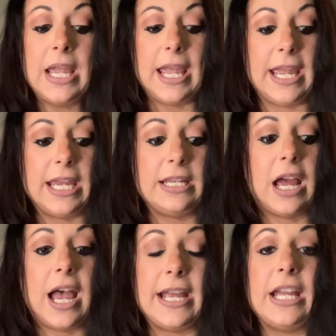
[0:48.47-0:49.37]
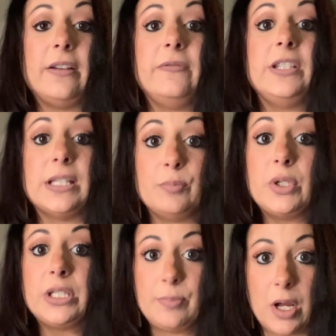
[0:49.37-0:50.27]
And I have
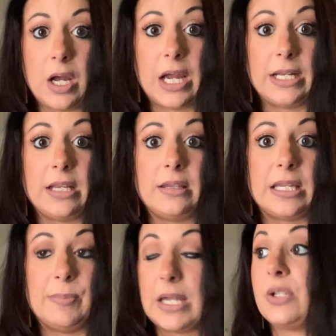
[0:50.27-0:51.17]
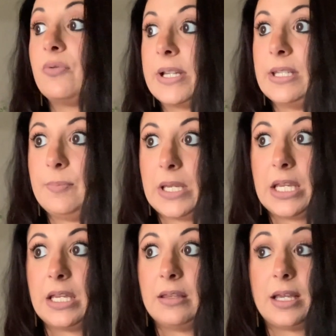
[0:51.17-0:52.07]
stumbled upon the best
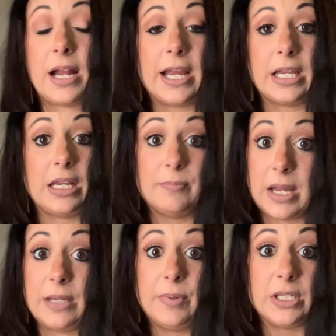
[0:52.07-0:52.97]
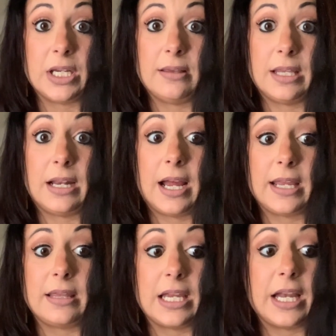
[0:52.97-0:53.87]
recipe that in my opinion, that I
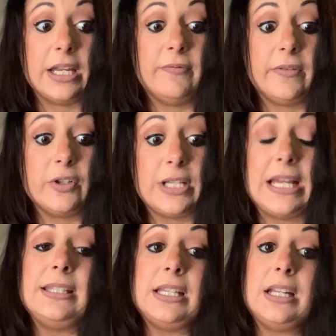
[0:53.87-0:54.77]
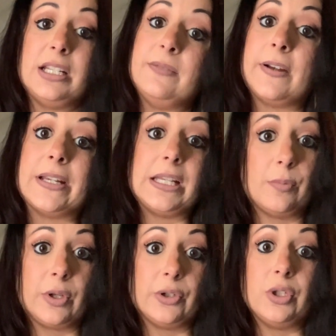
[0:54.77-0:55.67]
think I have ever tasted, and it's very
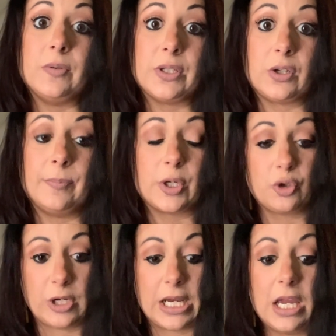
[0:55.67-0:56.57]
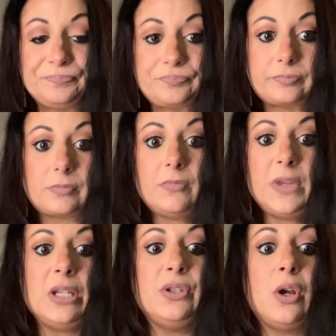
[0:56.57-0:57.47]
similar to a Starbucks drink.
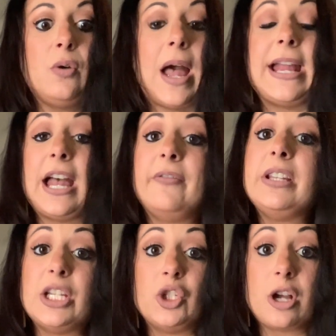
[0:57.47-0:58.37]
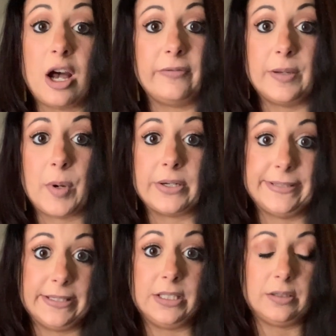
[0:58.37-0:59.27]
So I have a Ninja coffee bar
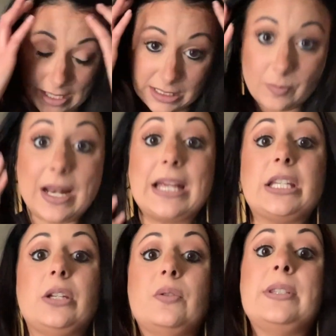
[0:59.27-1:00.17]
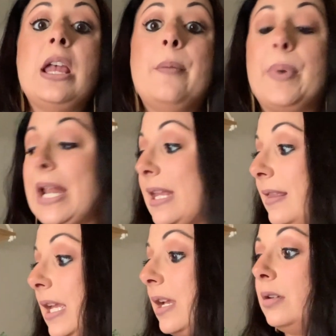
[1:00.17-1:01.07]
system. That's what I use, but I
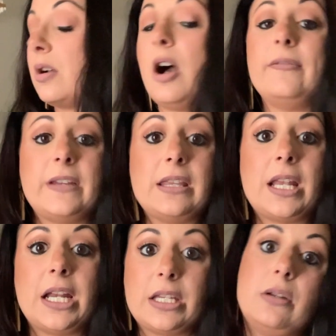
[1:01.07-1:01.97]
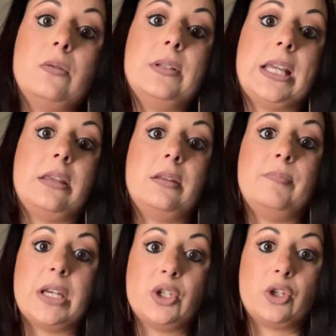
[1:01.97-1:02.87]
think coffee that I use and the
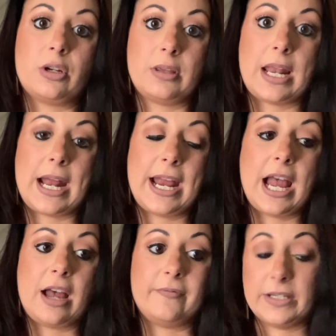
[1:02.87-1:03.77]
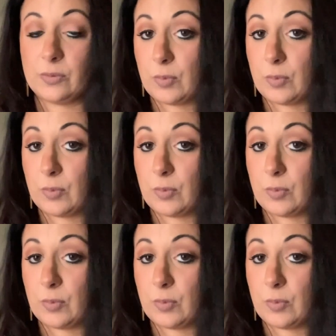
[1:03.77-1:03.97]
mixture that I have is